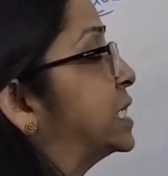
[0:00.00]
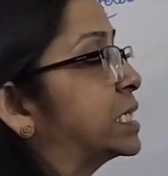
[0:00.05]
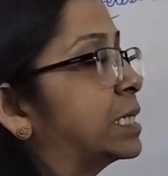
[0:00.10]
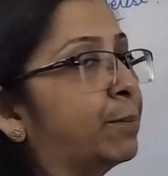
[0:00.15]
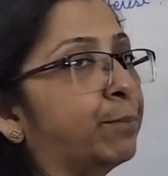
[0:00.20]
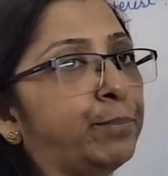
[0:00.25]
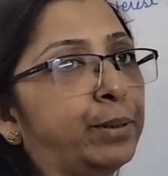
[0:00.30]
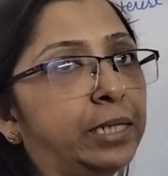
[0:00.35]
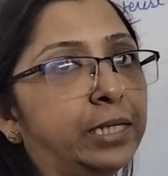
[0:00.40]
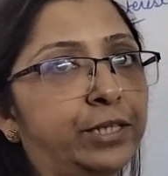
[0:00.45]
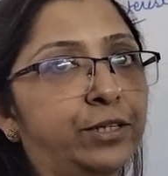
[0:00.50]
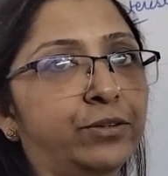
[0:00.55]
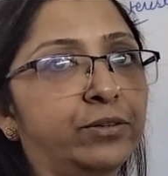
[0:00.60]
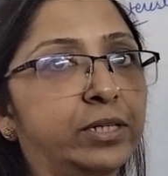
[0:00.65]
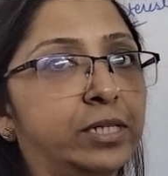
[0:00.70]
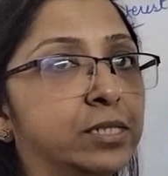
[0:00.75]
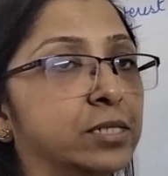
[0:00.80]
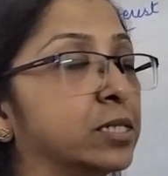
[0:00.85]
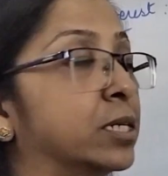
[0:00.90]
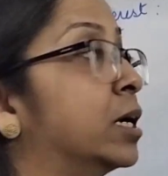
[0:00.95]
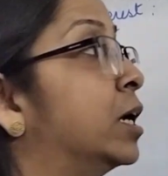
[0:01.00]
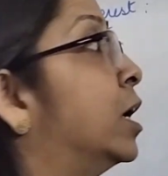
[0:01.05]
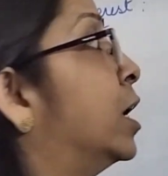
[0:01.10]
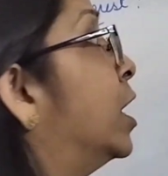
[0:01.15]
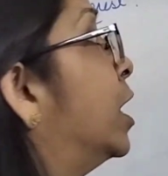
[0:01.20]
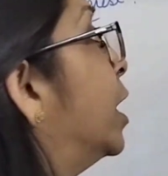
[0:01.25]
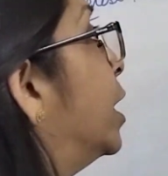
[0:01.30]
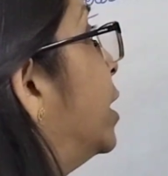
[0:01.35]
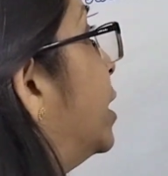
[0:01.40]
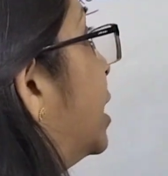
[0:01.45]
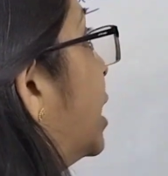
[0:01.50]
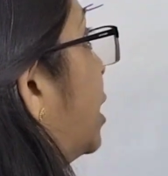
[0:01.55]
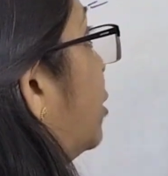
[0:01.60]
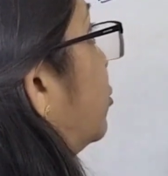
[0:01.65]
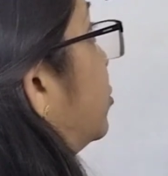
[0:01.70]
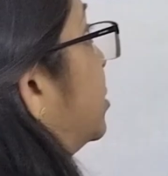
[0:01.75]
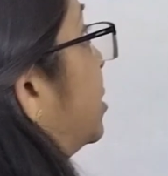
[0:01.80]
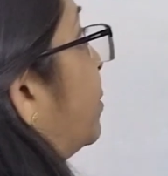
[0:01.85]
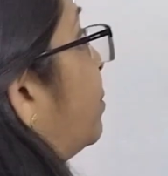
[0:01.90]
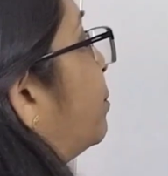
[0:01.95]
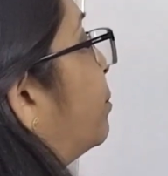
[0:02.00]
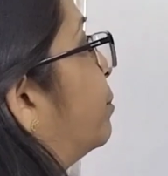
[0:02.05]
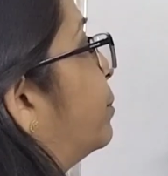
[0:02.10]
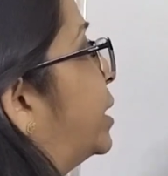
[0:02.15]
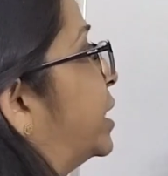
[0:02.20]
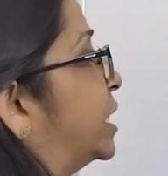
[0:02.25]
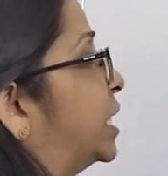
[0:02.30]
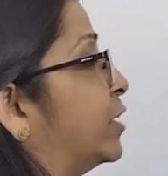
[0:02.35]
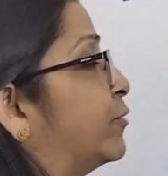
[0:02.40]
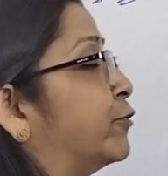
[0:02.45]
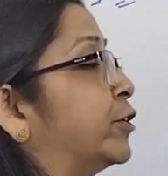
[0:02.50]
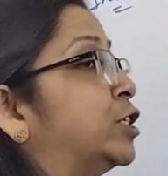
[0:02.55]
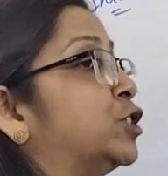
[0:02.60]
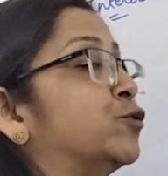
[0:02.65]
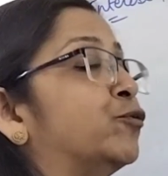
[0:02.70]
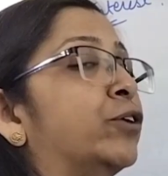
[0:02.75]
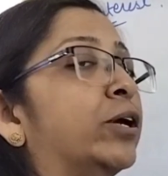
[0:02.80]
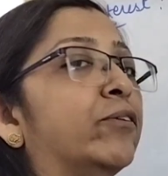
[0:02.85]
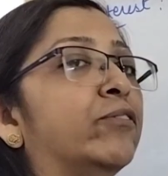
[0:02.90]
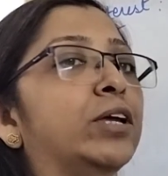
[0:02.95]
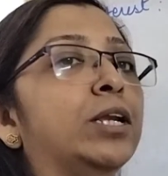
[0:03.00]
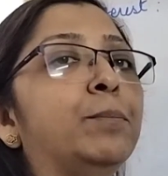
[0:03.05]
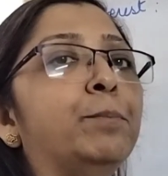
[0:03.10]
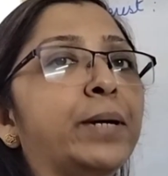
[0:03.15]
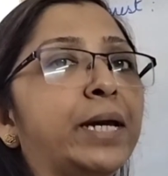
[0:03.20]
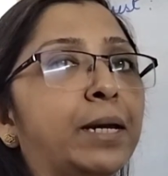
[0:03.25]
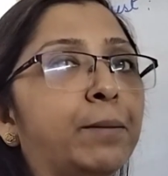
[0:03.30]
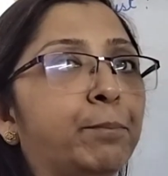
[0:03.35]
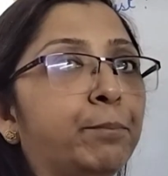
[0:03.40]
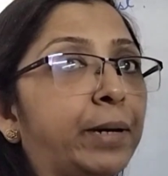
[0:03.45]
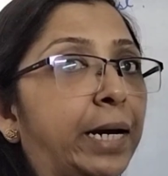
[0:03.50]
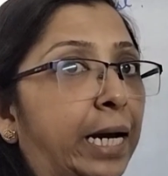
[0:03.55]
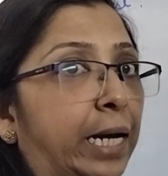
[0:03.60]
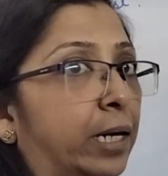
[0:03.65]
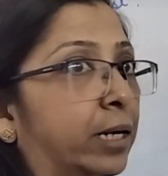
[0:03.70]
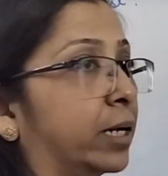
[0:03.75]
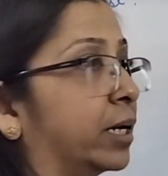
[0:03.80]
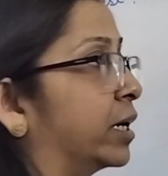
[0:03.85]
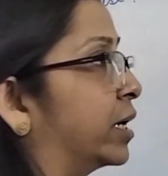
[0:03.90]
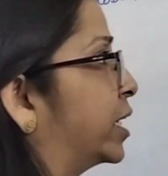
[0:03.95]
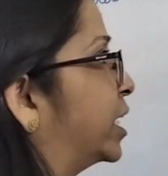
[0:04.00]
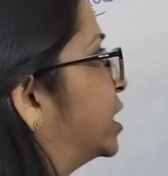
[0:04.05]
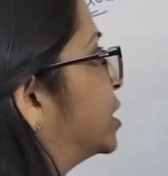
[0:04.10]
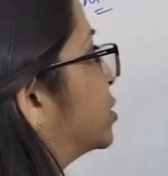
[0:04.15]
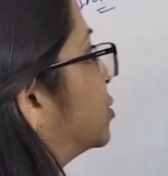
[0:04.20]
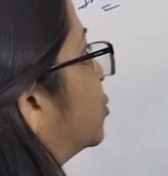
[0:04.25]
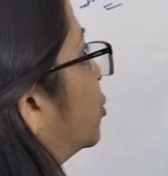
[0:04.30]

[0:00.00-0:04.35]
simple interest. Now the money which we will pay back is